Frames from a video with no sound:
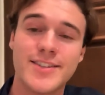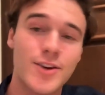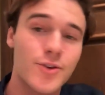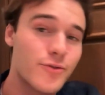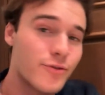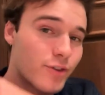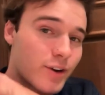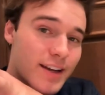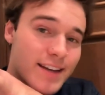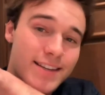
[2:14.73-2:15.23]

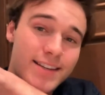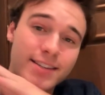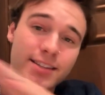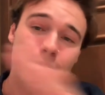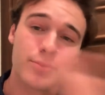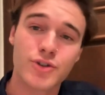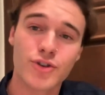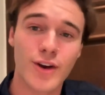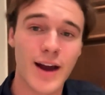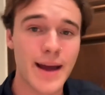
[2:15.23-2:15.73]
Don't forget to
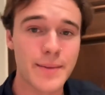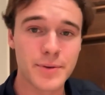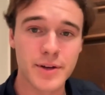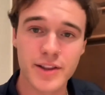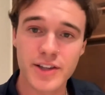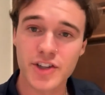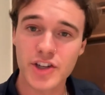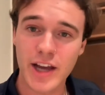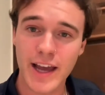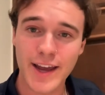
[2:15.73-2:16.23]
subscribe
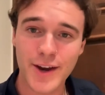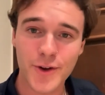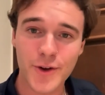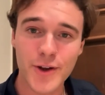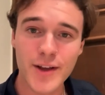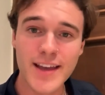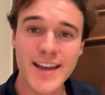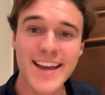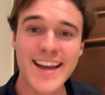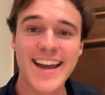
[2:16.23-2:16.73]
to the
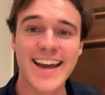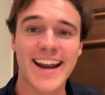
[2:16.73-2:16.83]
channel,